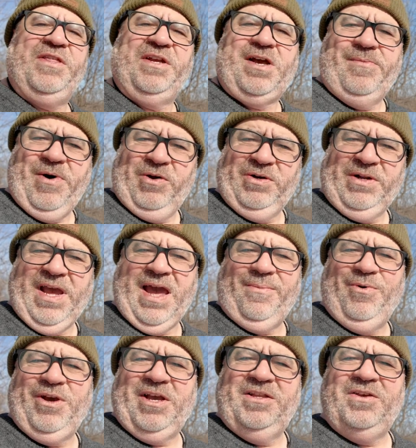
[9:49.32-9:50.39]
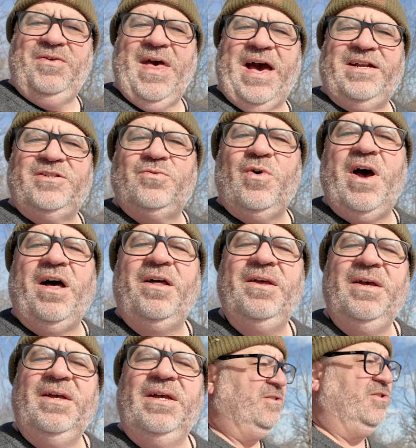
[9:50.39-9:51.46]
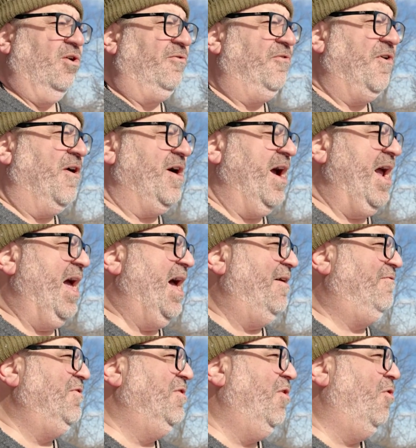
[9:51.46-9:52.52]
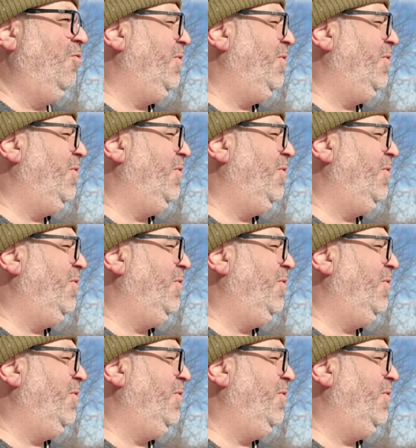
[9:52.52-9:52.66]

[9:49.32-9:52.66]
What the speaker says: wanted to come out and camp, we could do that as well. So far, I have no